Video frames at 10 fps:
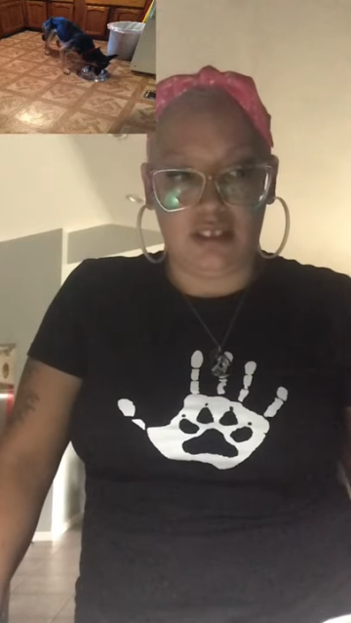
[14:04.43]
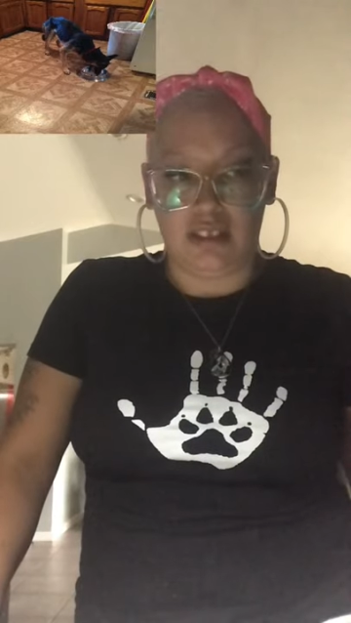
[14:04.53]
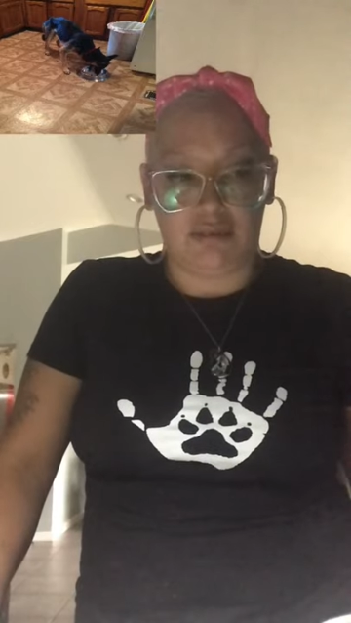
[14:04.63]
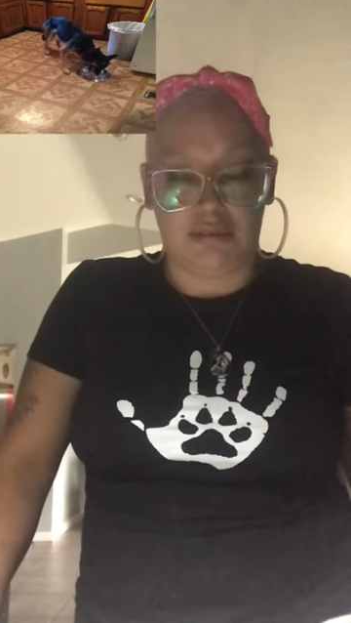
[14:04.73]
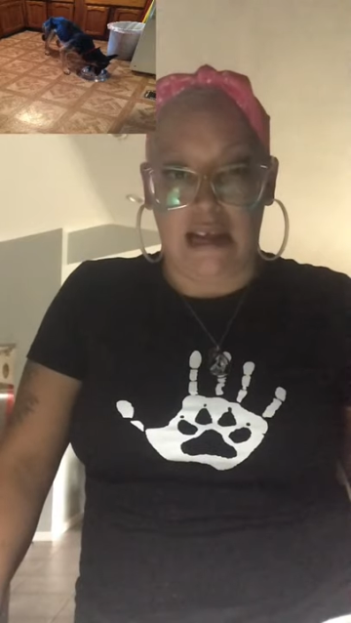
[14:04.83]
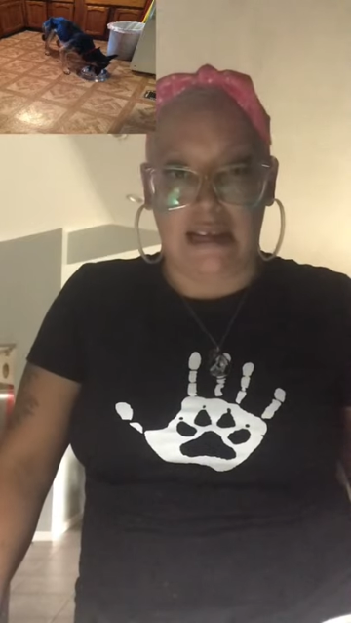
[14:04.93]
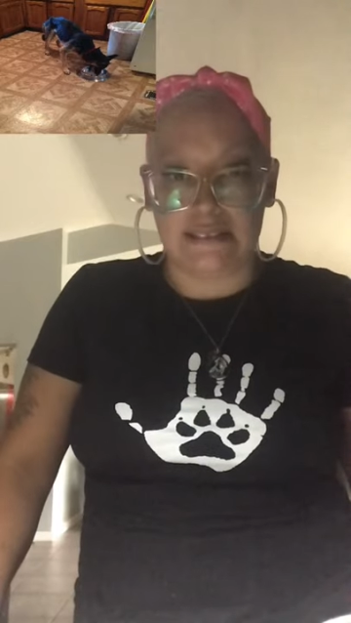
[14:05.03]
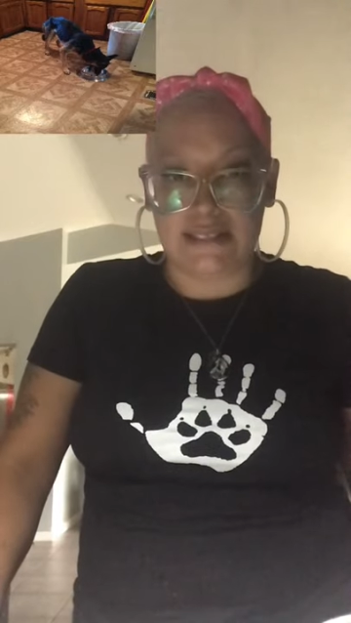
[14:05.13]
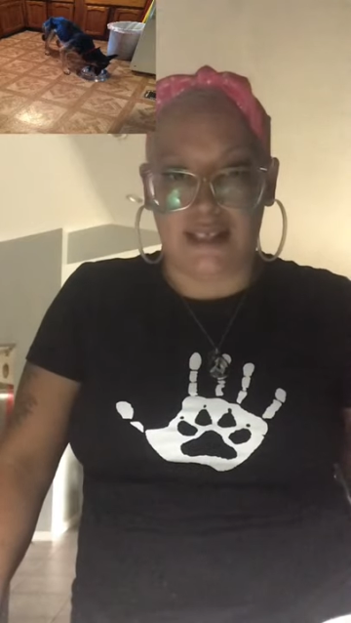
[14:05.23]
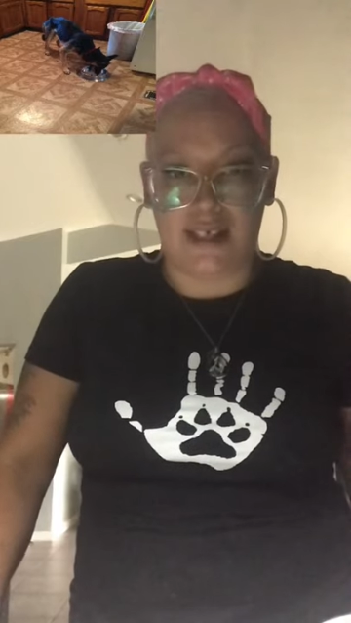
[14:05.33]

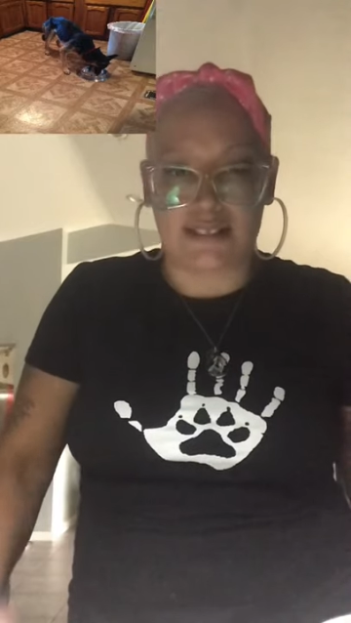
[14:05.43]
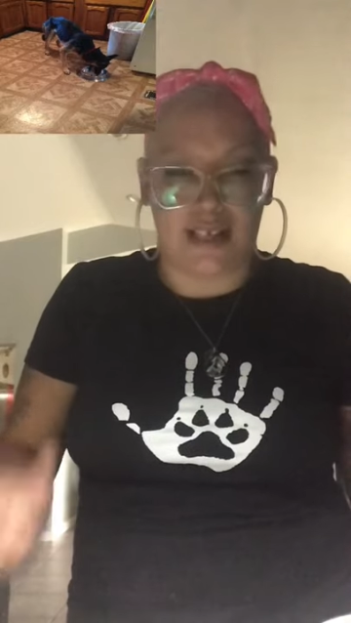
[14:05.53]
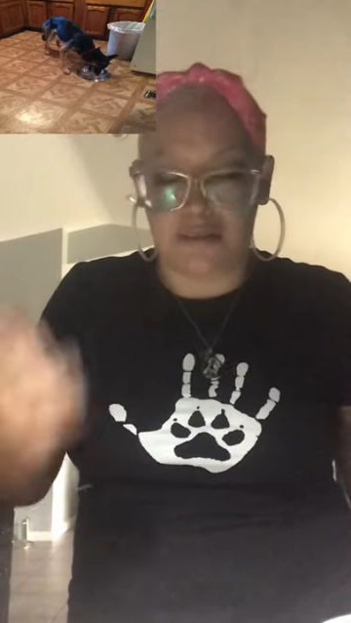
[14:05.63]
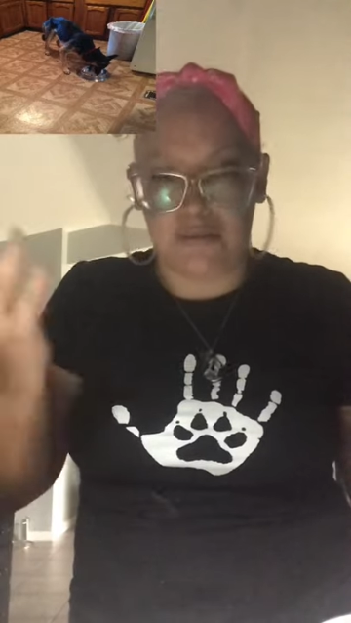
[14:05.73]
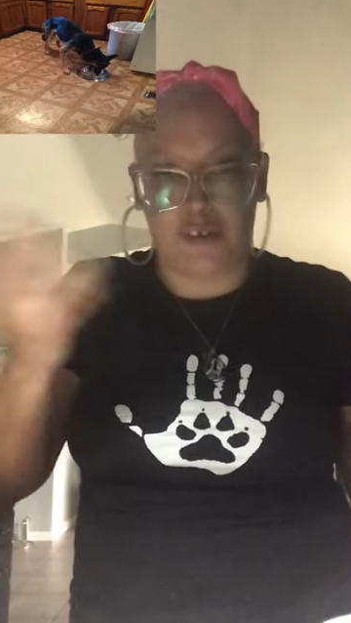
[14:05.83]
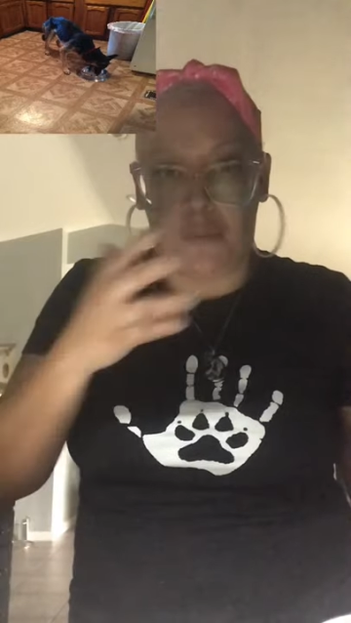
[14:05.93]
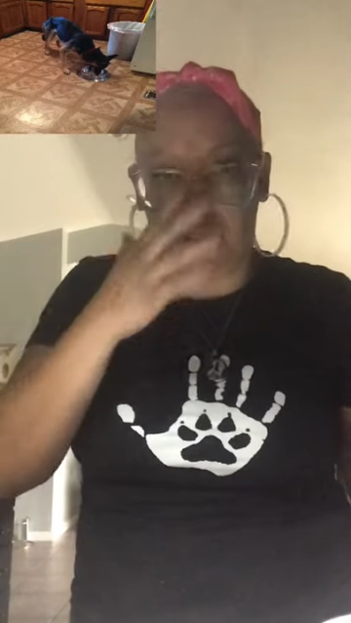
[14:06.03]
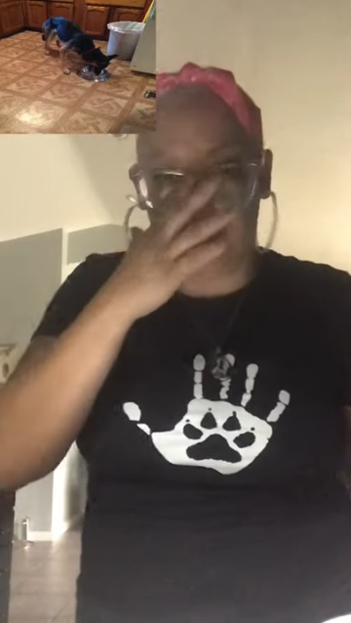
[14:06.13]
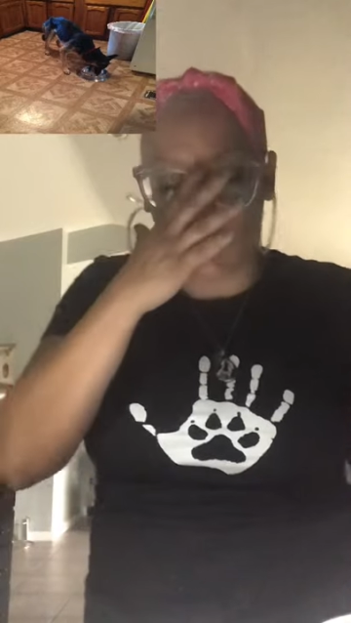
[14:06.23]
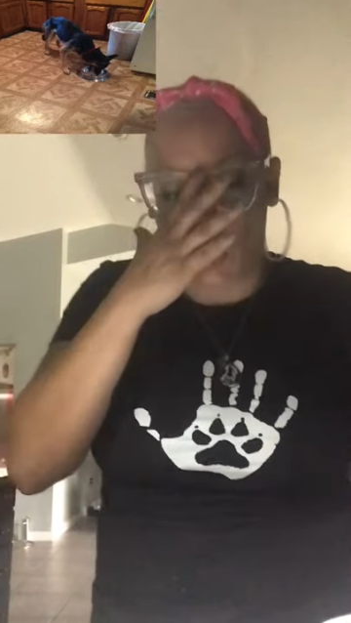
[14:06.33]
rant, I guess I don't even know what
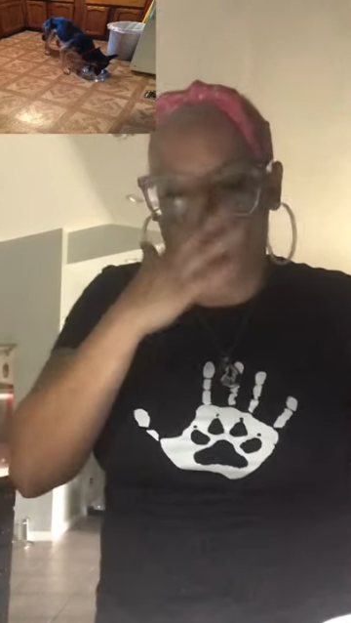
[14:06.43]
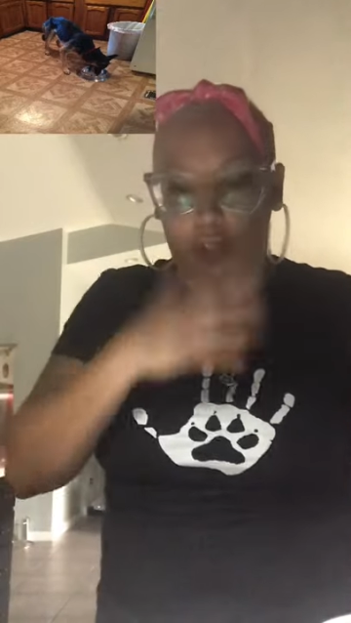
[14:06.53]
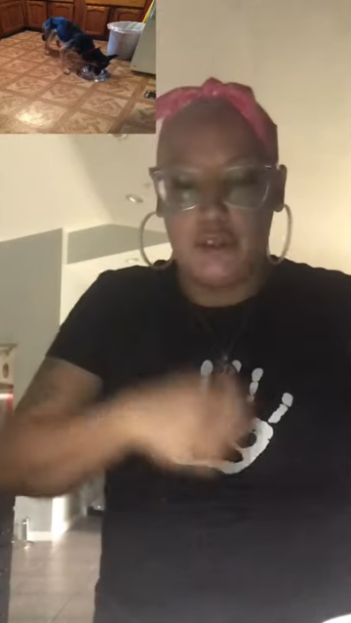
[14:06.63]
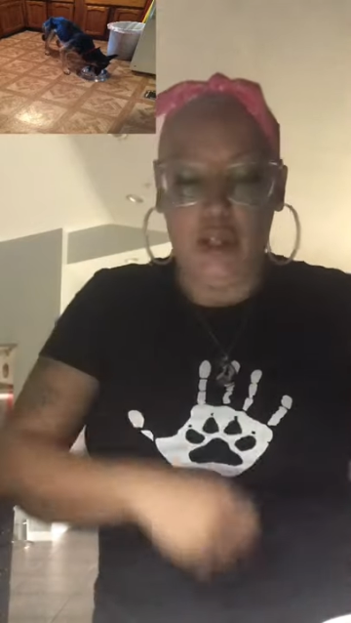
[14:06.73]
it's called,